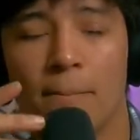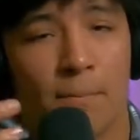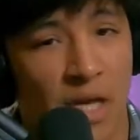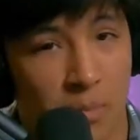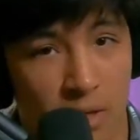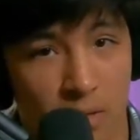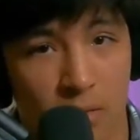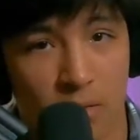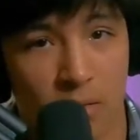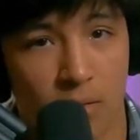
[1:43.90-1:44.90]
Maybe.
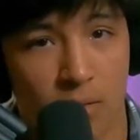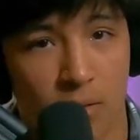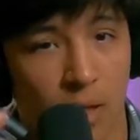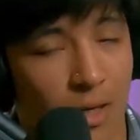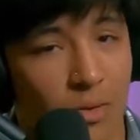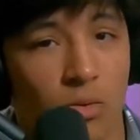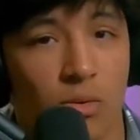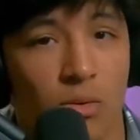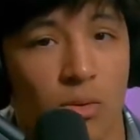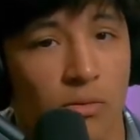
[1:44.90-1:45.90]
Kind of
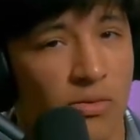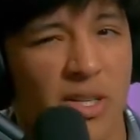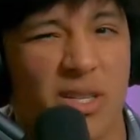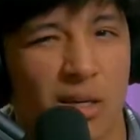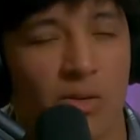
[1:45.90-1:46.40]
cool if I just get